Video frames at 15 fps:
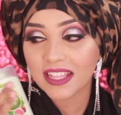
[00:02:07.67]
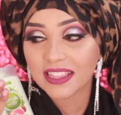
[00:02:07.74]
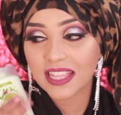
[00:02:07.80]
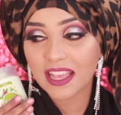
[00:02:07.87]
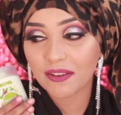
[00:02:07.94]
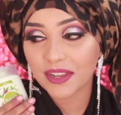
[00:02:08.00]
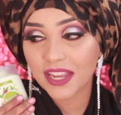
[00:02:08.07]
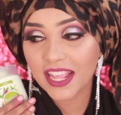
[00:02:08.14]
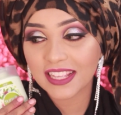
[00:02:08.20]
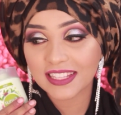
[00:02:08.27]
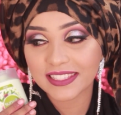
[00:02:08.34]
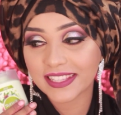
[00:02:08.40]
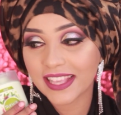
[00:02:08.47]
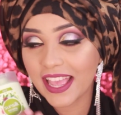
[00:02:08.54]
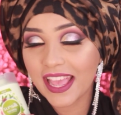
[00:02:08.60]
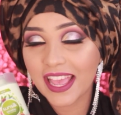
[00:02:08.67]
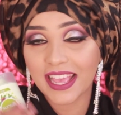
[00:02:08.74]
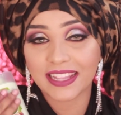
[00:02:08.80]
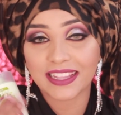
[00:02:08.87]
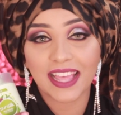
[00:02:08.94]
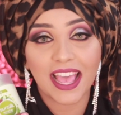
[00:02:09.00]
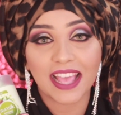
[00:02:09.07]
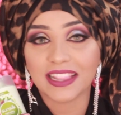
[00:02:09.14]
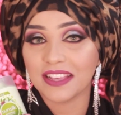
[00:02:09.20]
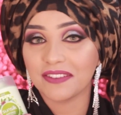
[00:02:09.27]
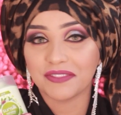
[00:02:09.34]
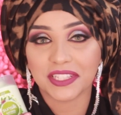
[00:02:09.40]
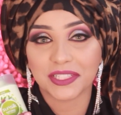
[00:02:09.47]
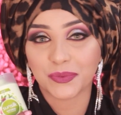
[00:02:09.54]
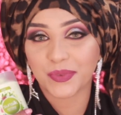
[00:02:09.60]
nowadays and I
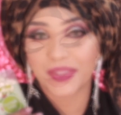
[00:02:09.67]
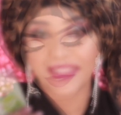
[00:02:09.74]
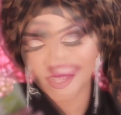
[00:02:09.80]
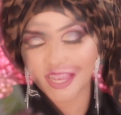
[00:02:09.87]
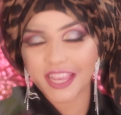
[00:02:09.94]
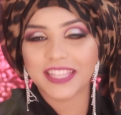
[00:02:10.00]
love this one.